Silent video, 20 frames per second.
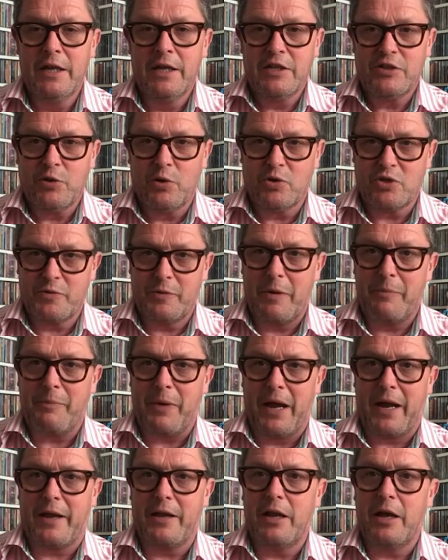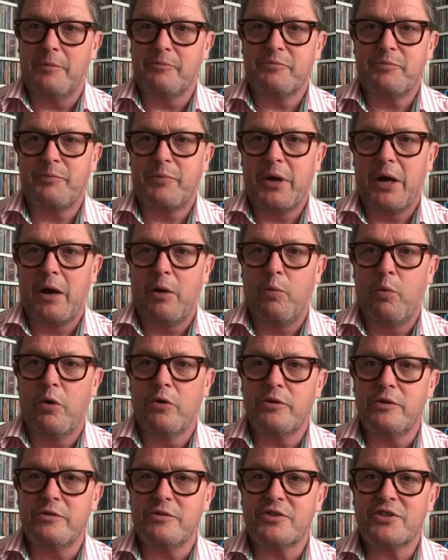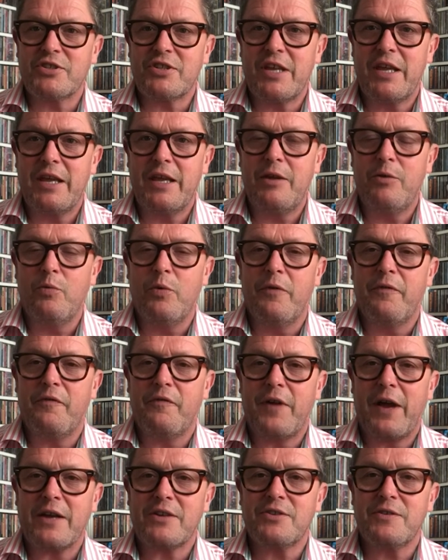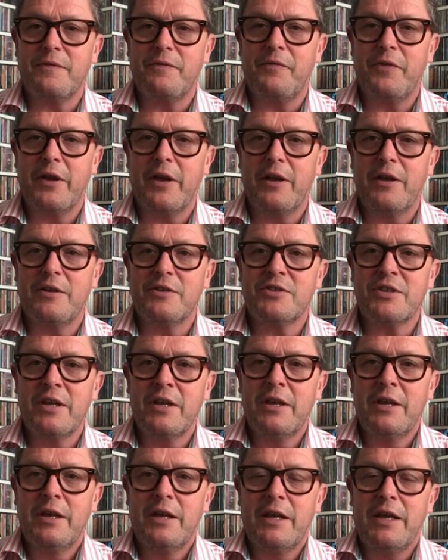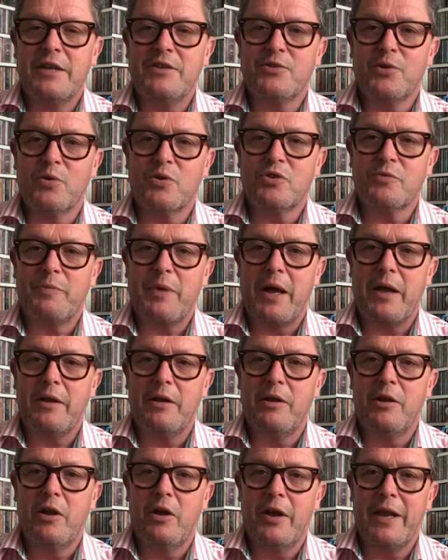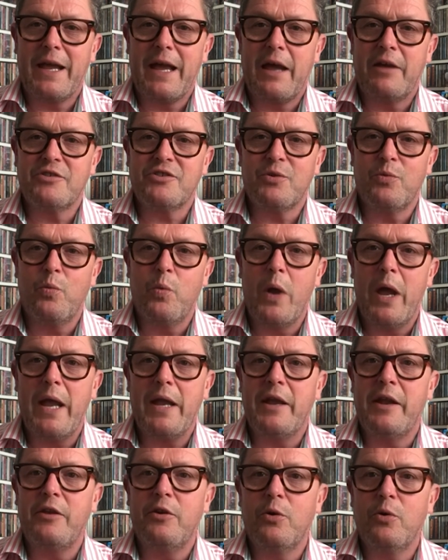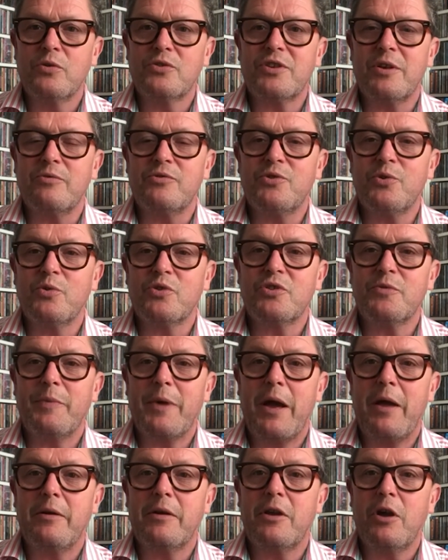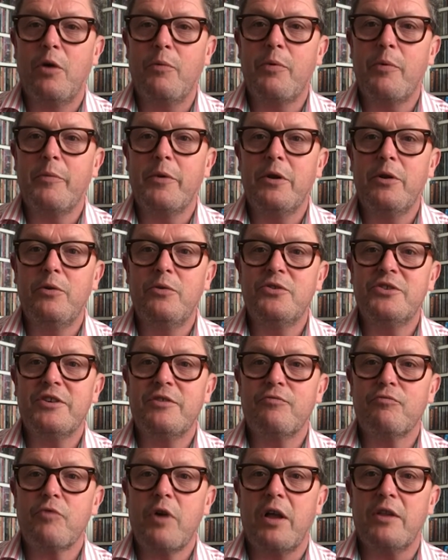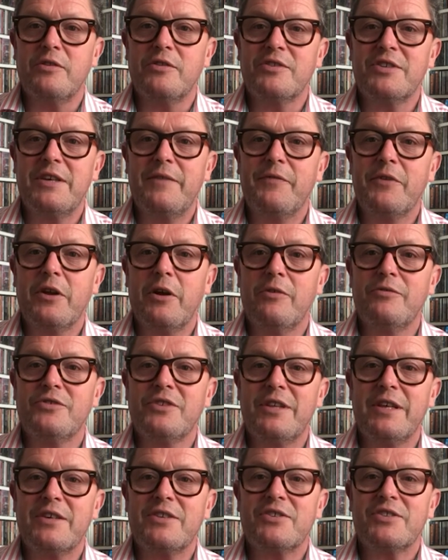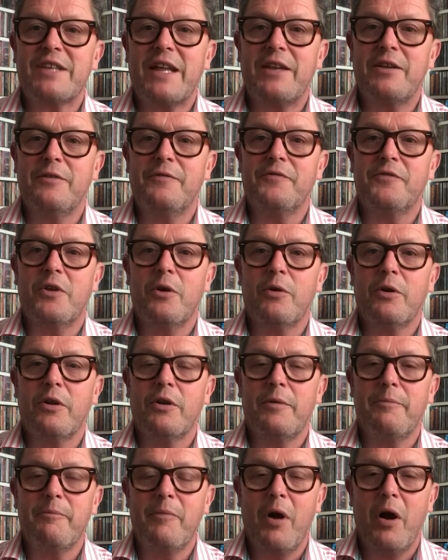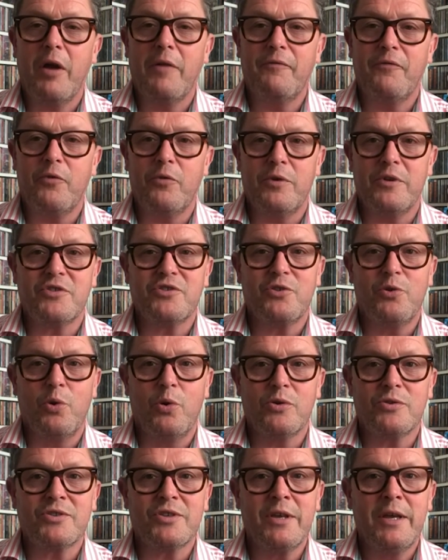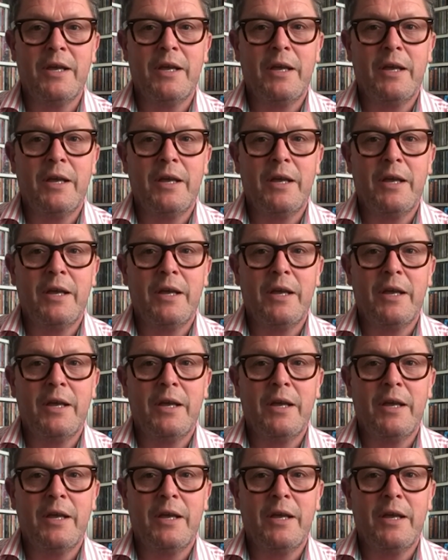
Talks about backing up what you see with facts and figures. He talks about learning how to win, and he also talks about coping with losing runs, even going to the extent of going on a mindfulness course.